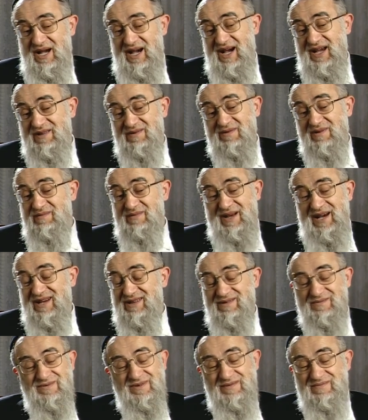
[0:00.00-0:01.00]
I don't I
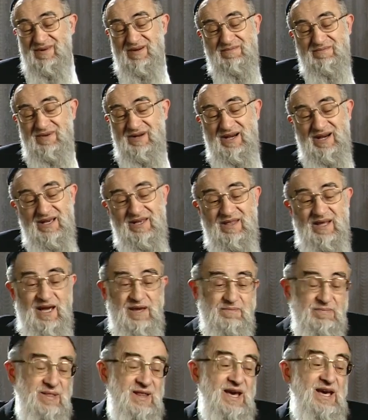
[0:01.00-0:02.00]
don't remember. I I
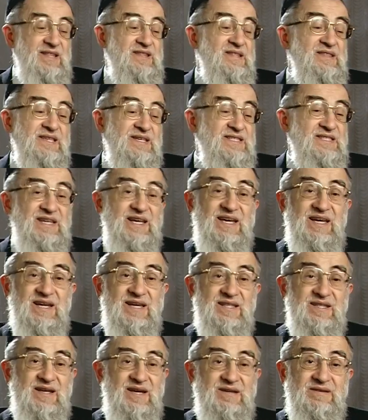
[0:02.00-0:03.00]
played in the
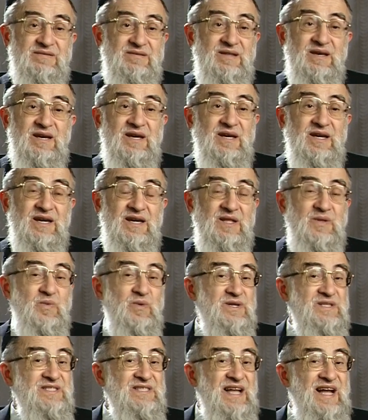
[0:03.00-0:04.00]
sand. I, it
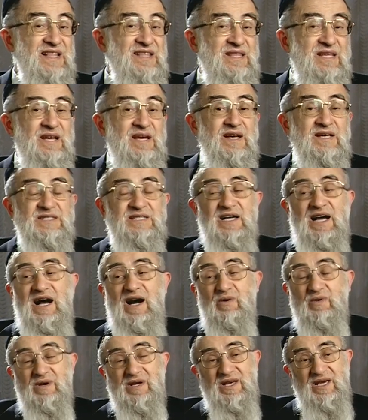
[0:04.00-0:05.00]
was not see
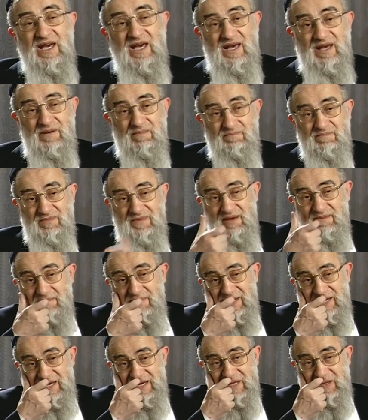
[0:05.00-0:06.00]
our camp
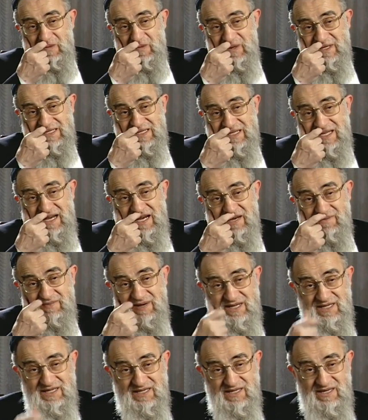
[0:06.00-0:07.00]
Demblin was an
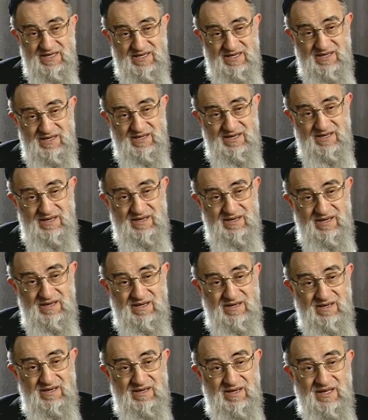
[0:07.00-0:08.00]
Arbeits
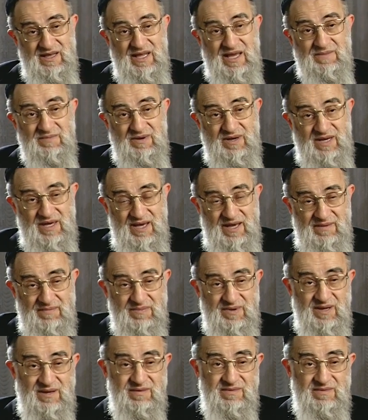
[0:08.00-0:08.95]
uh, a labor camp.